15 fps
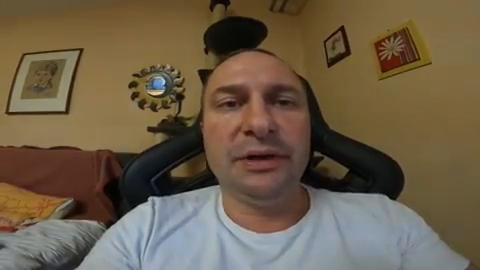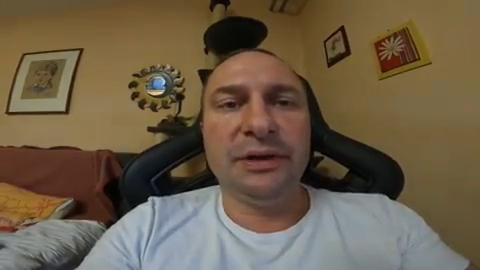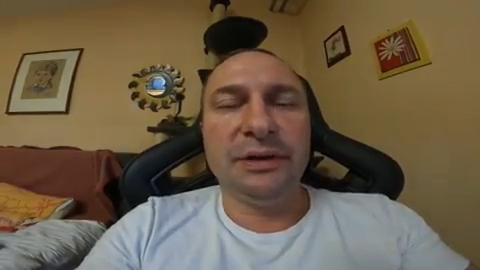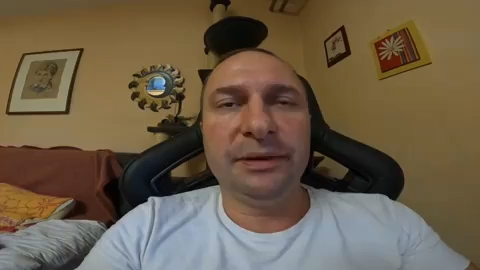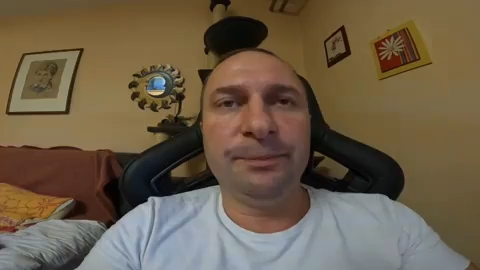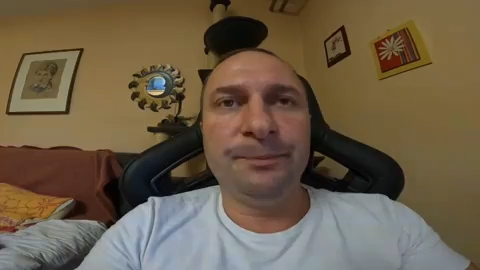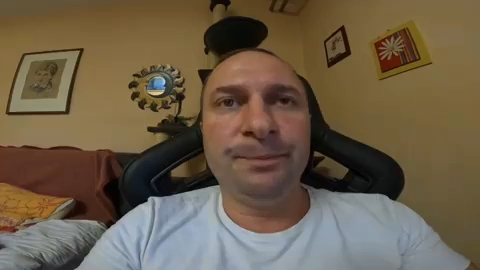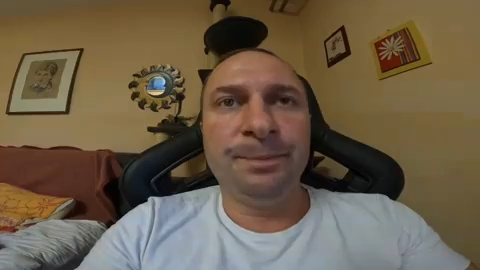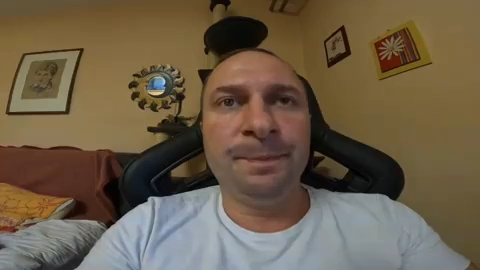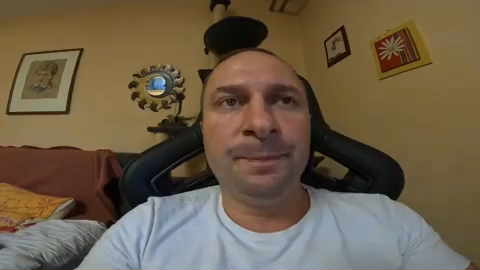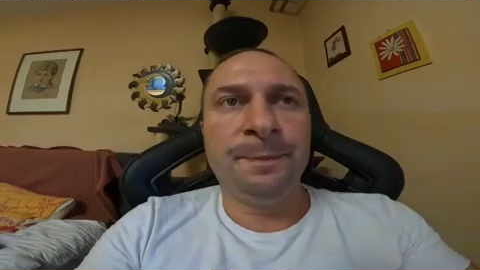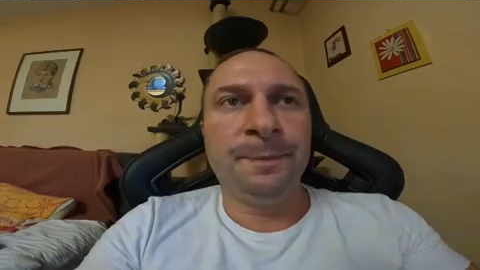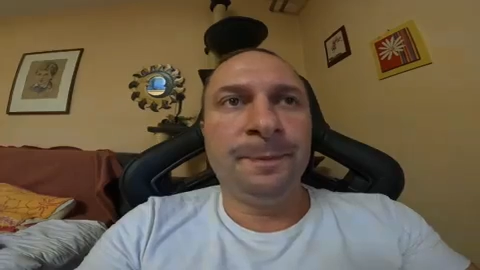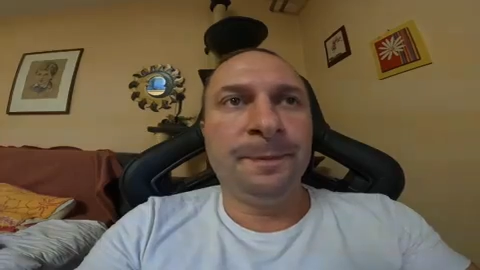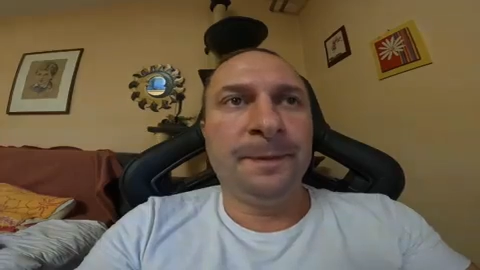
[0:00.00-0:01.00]
in
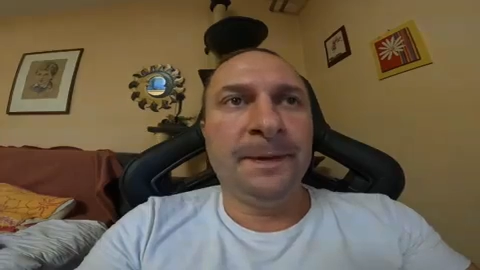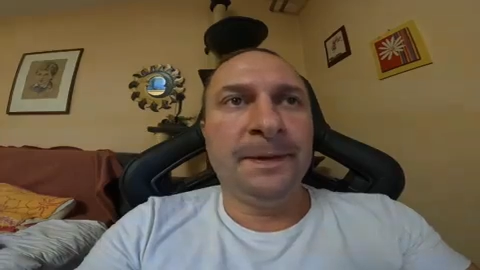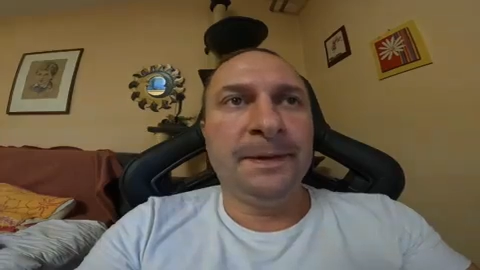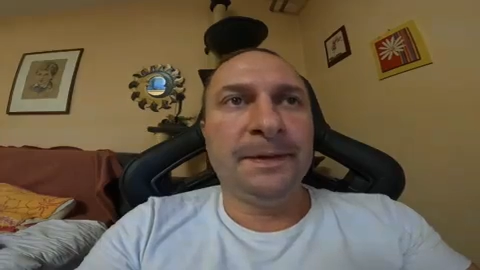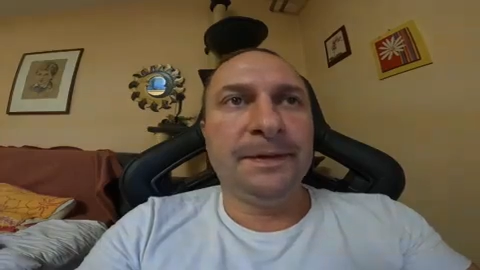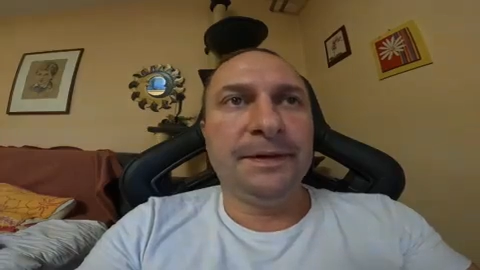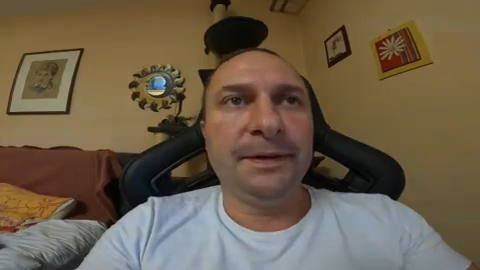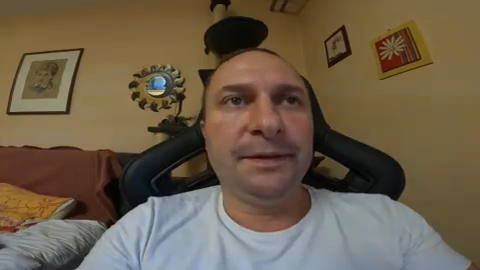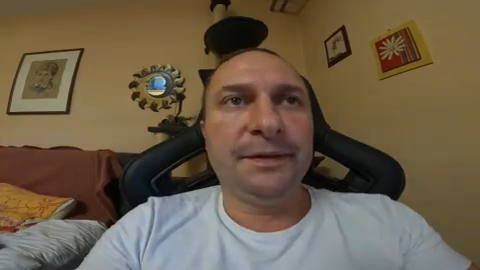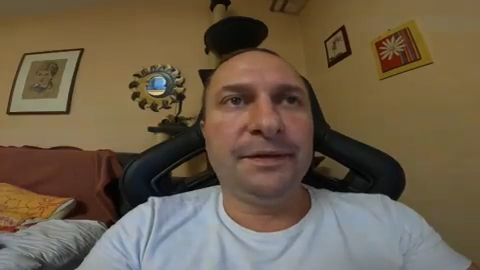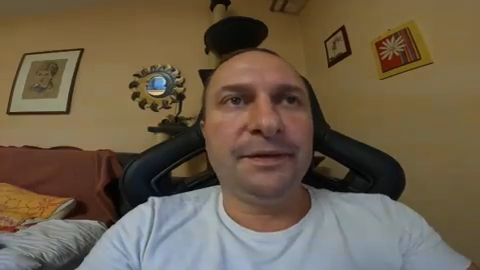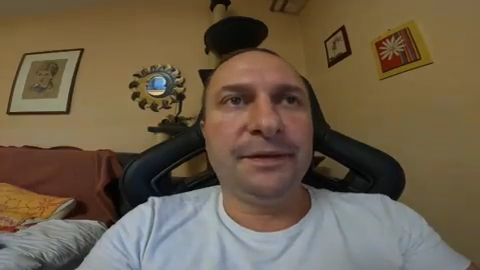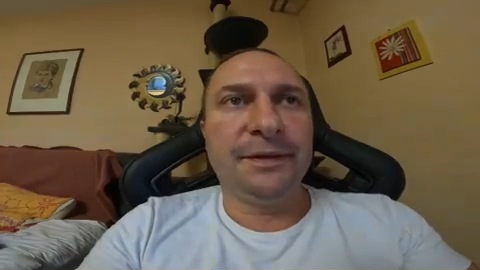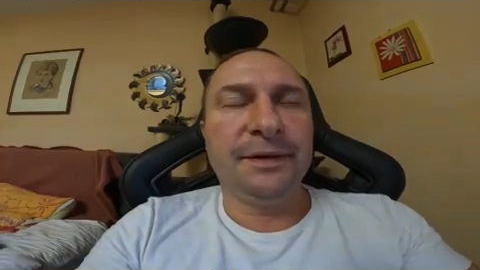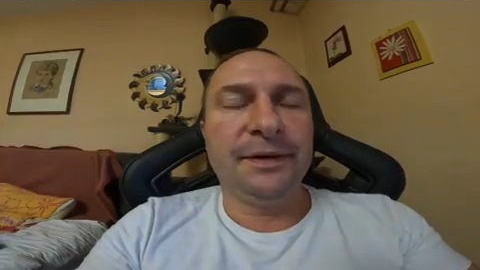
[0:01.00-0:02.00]

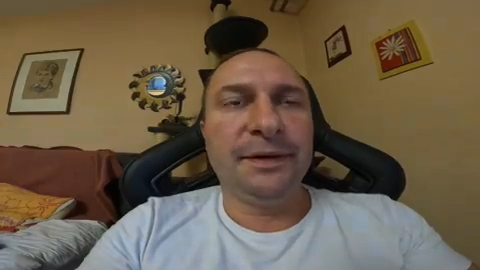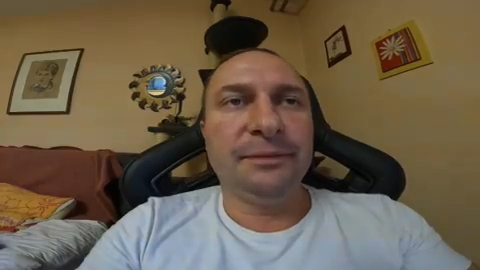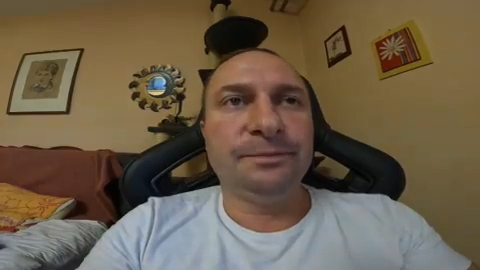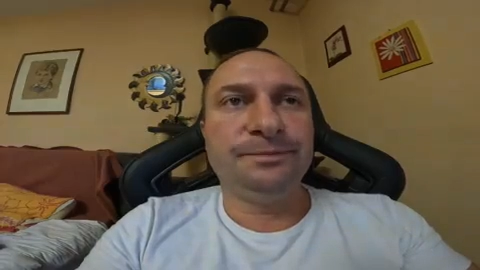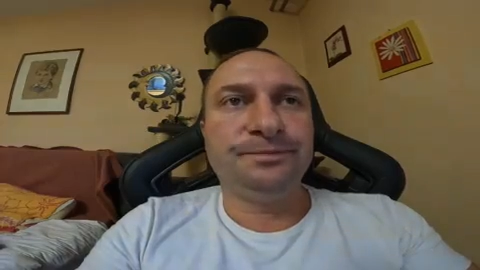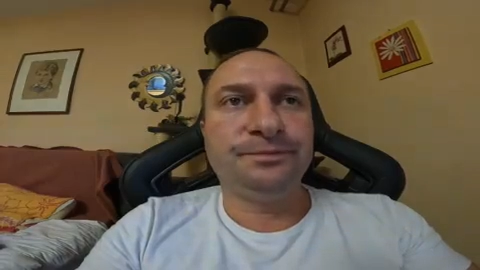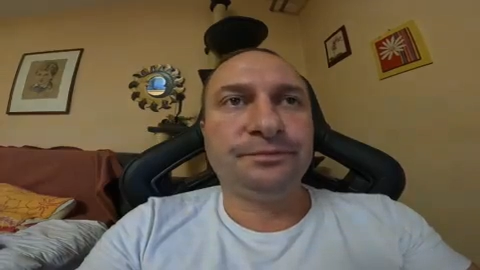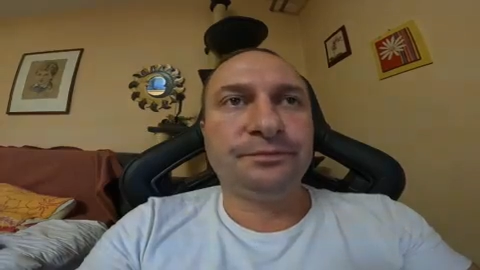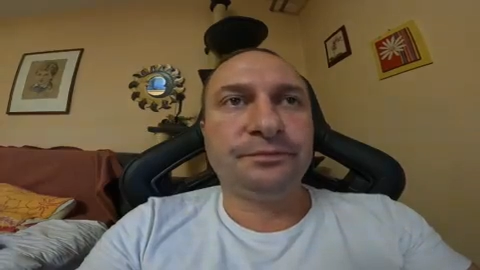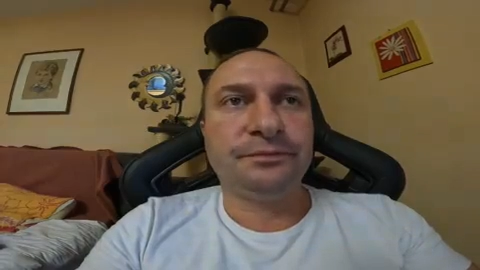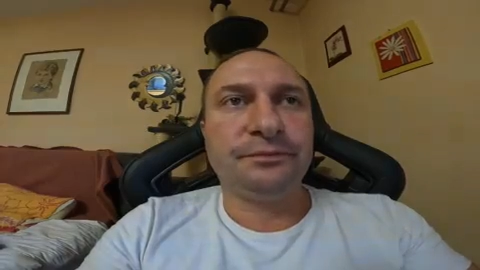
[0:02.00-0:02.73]
this um,